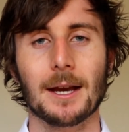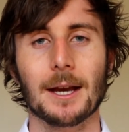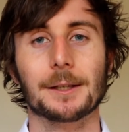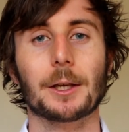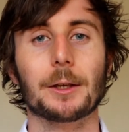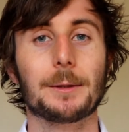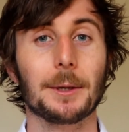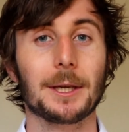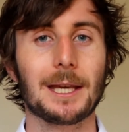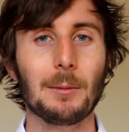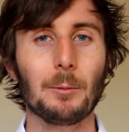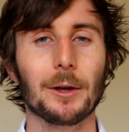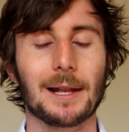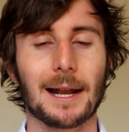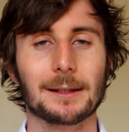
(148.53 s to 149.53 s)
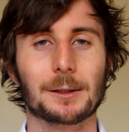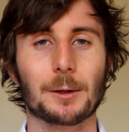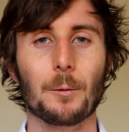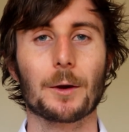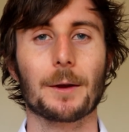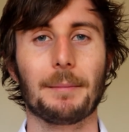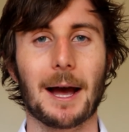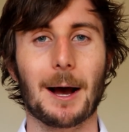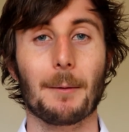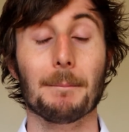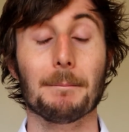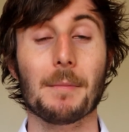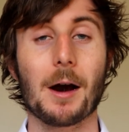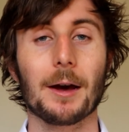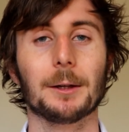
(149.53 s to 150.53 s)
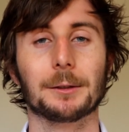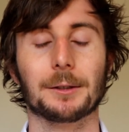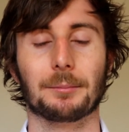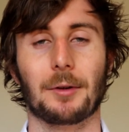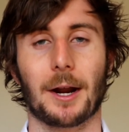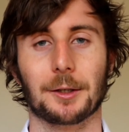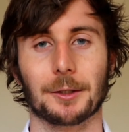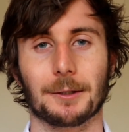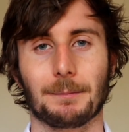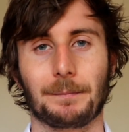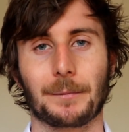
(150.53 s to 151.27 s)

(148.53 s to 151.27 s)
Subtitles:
So to begin with, let's talk about mild depression.